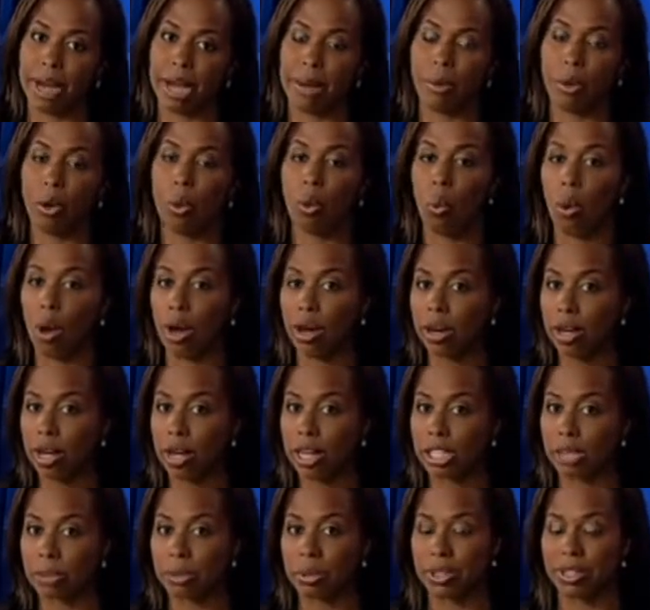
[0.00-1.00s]
but one
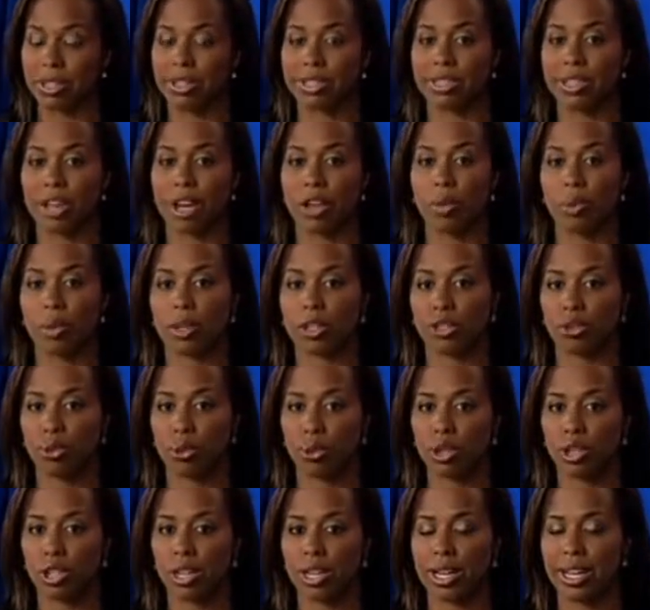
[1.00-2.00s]
hospital in southwest
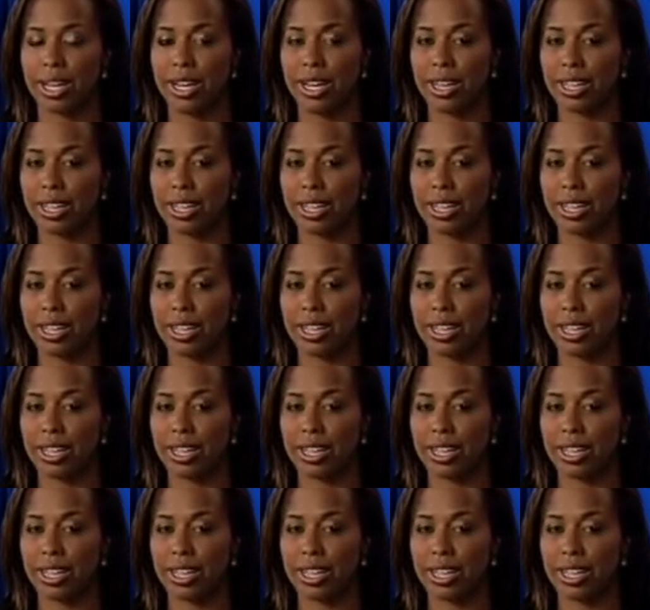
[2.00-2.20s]
Georgia